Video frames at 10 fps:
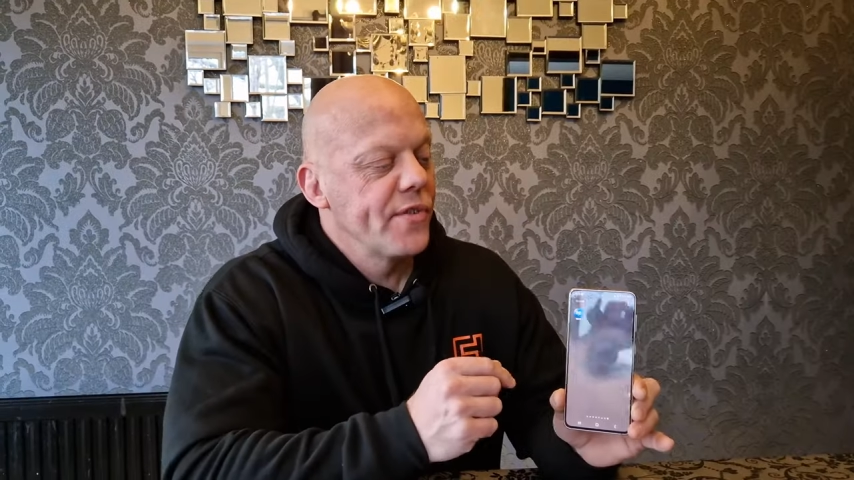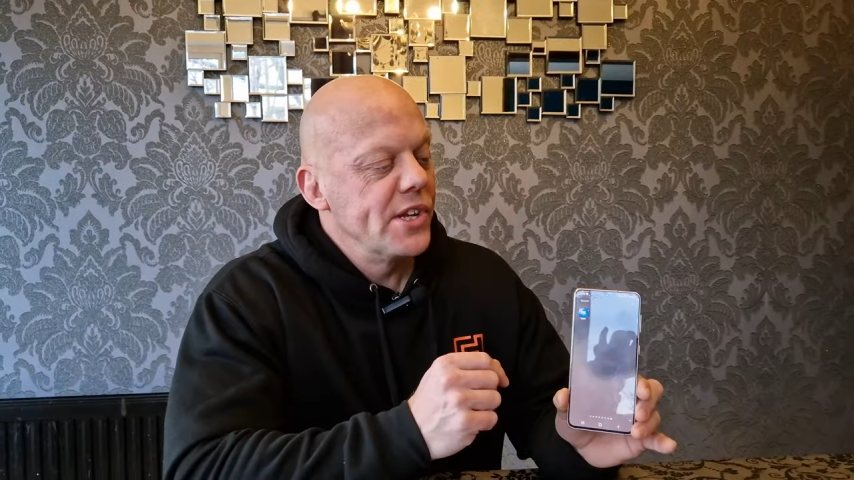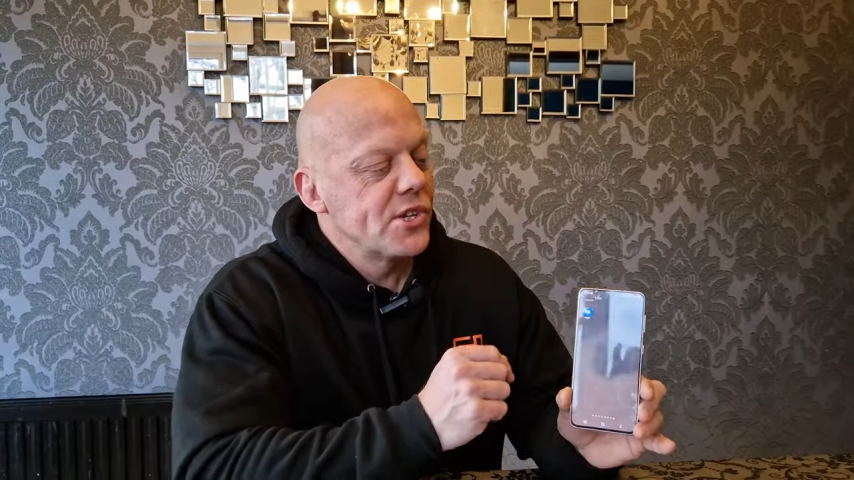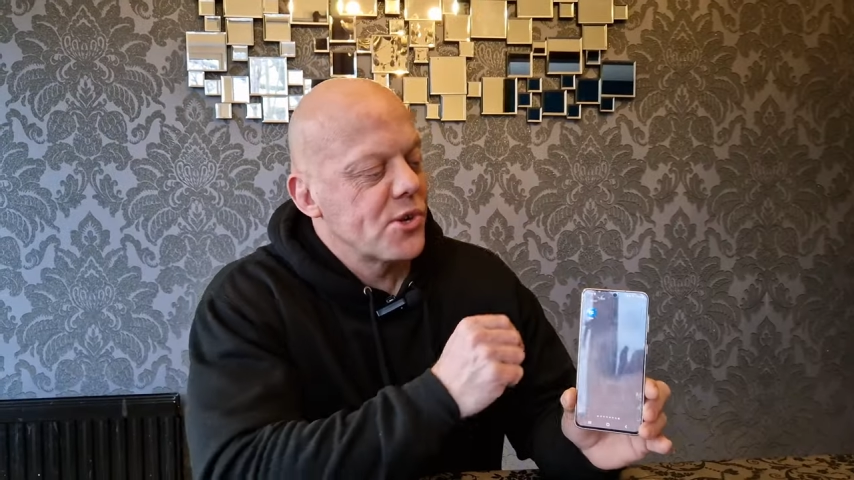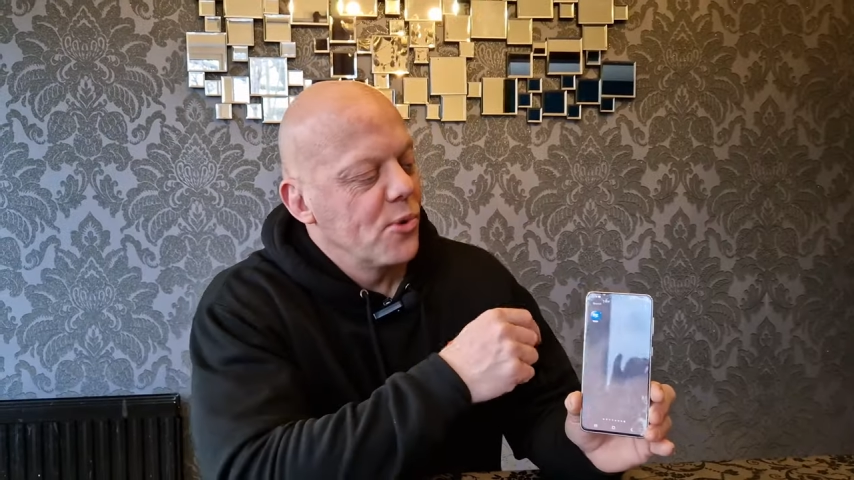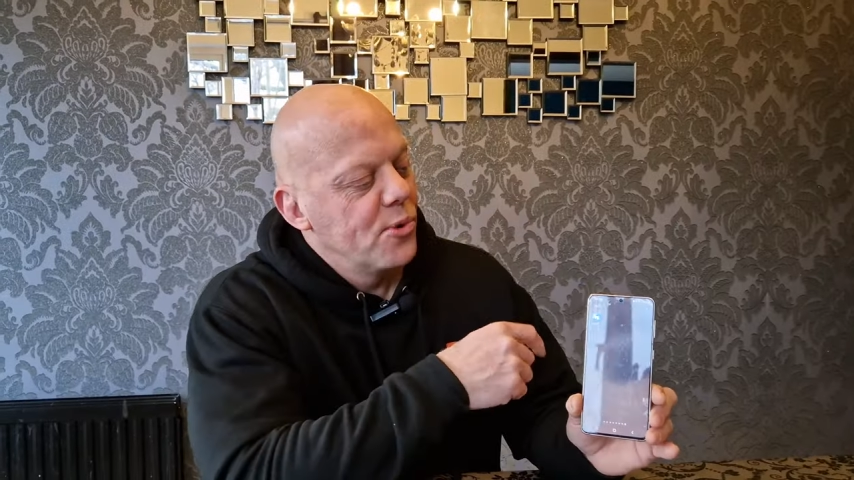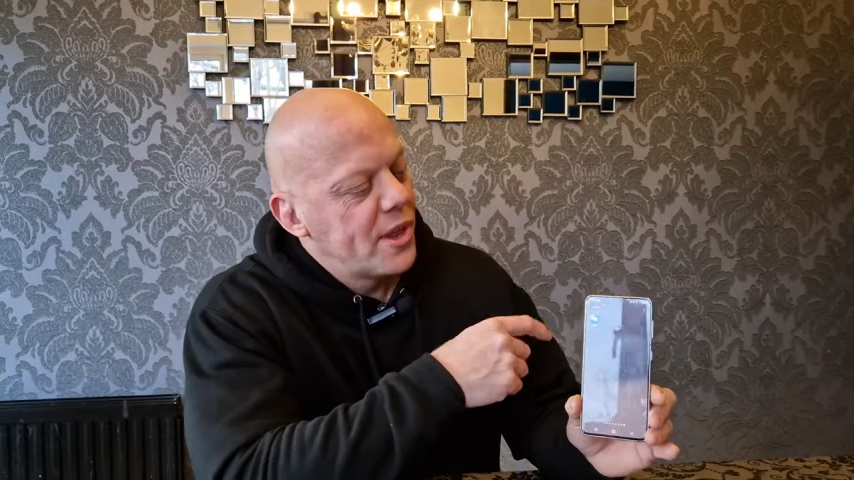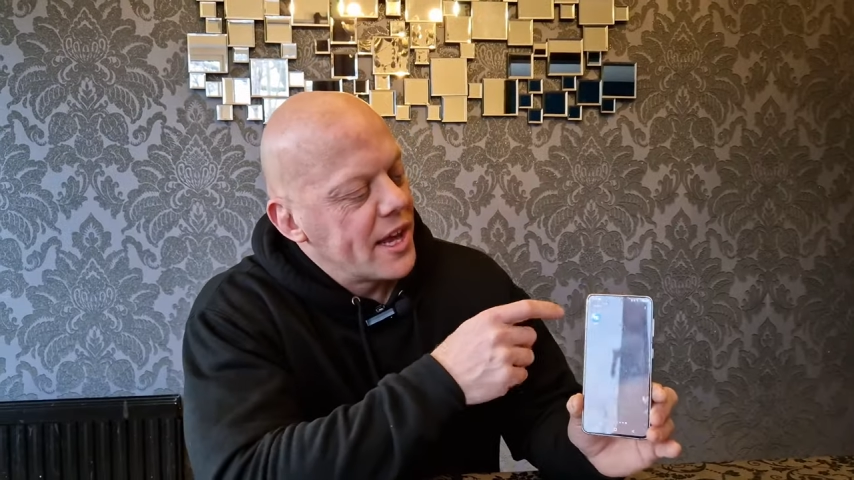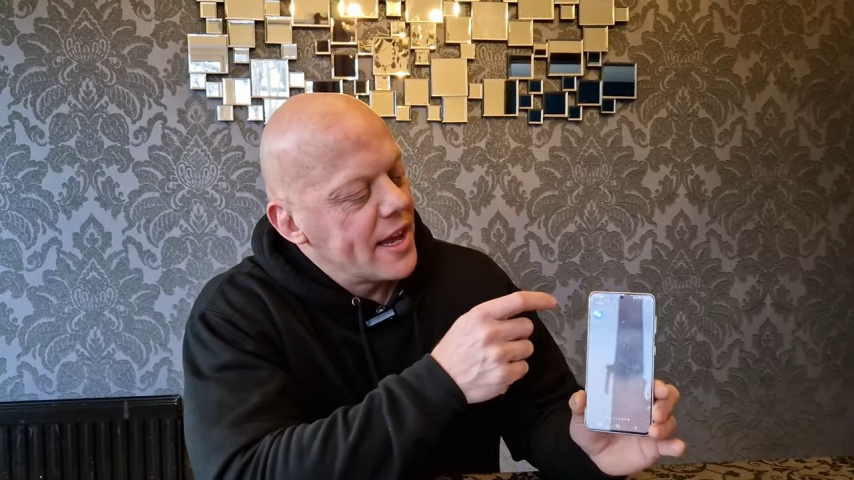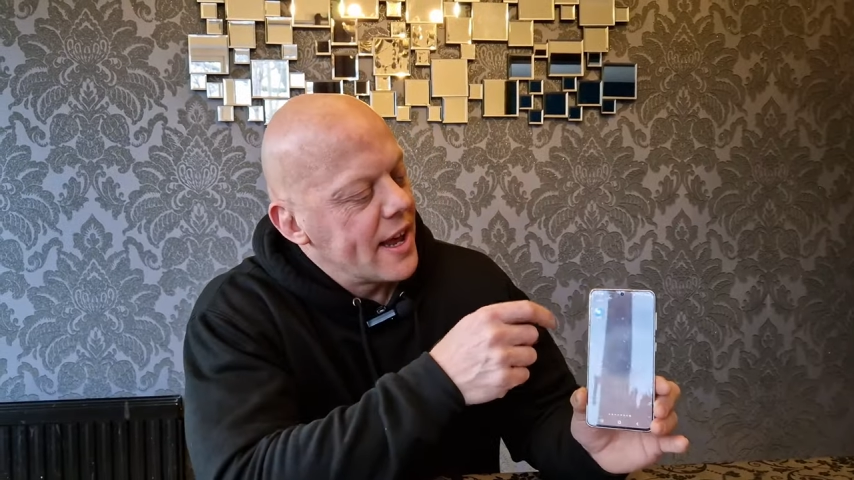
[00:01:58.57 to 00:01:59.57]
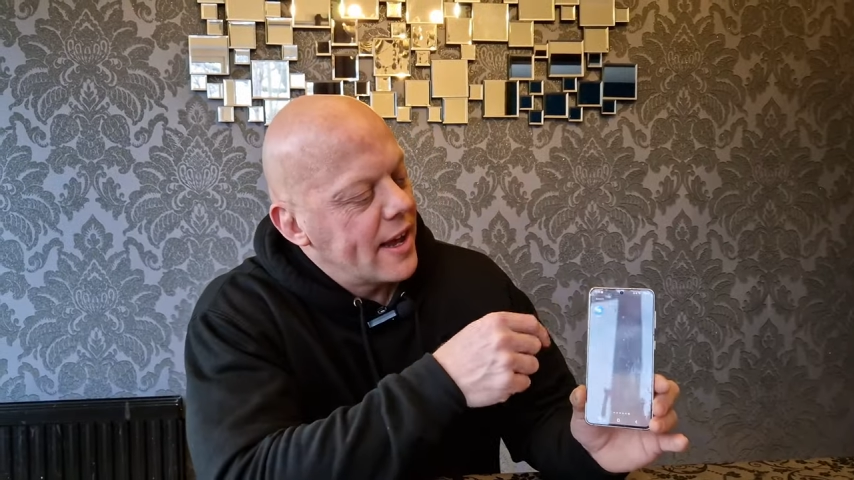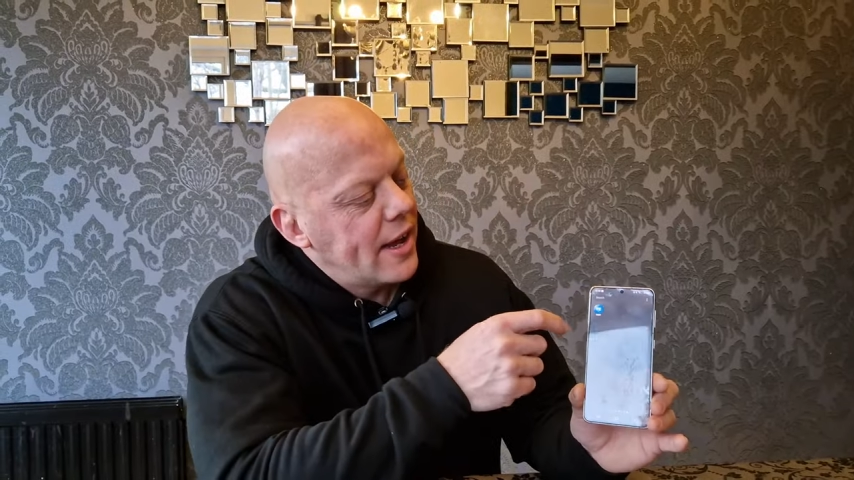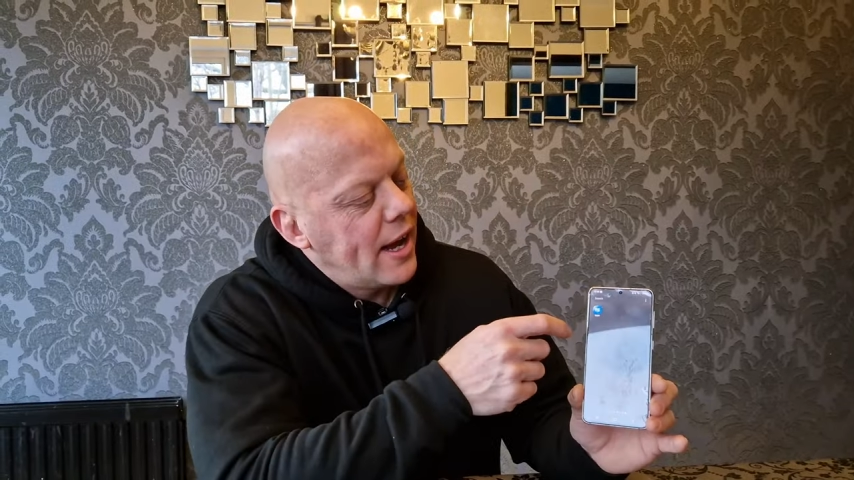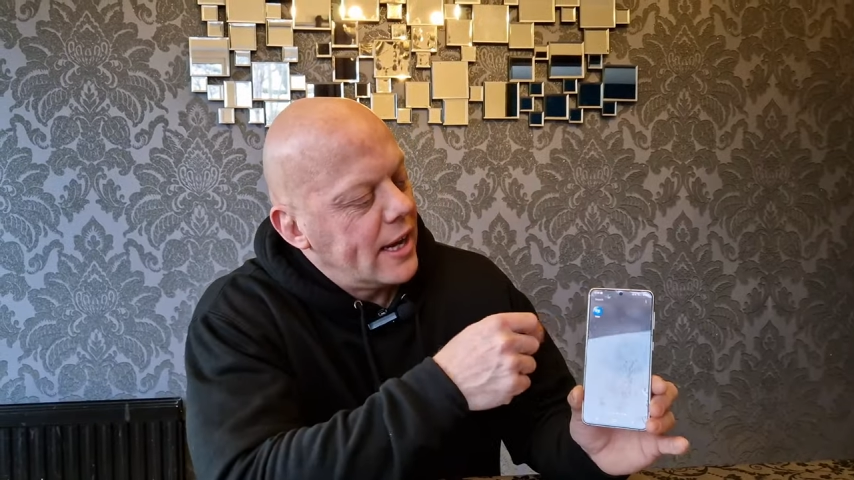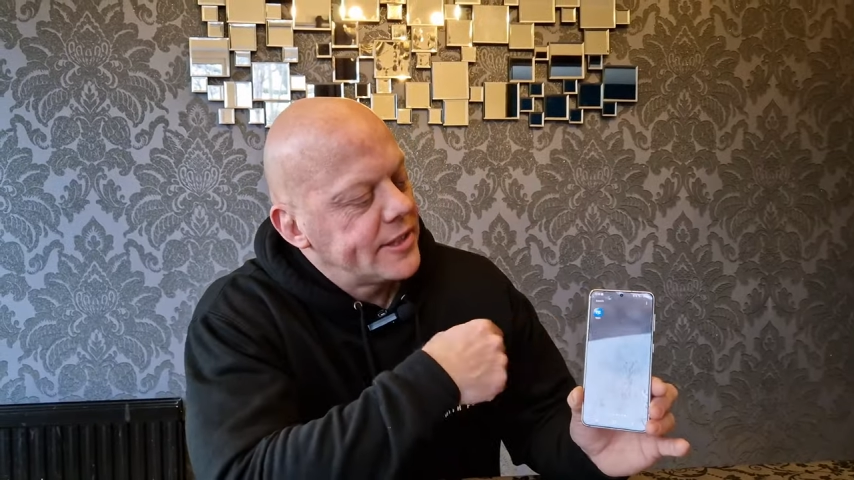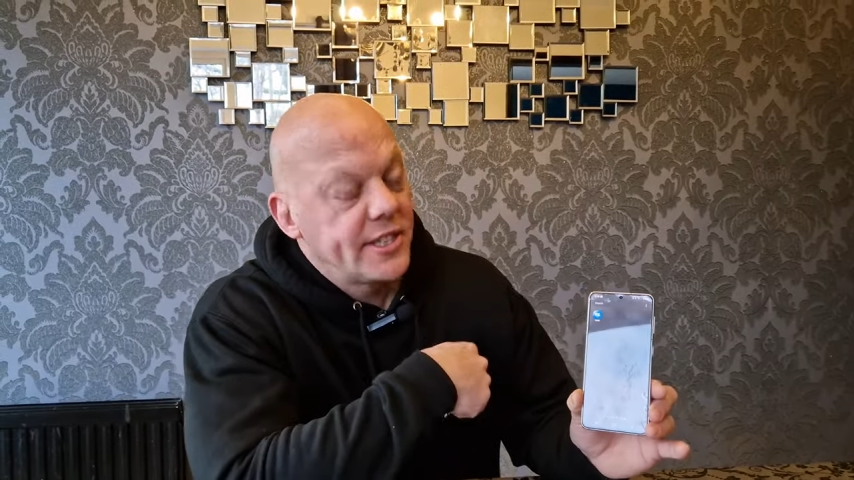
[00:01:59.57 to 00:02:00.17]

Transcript: you've installed the uh,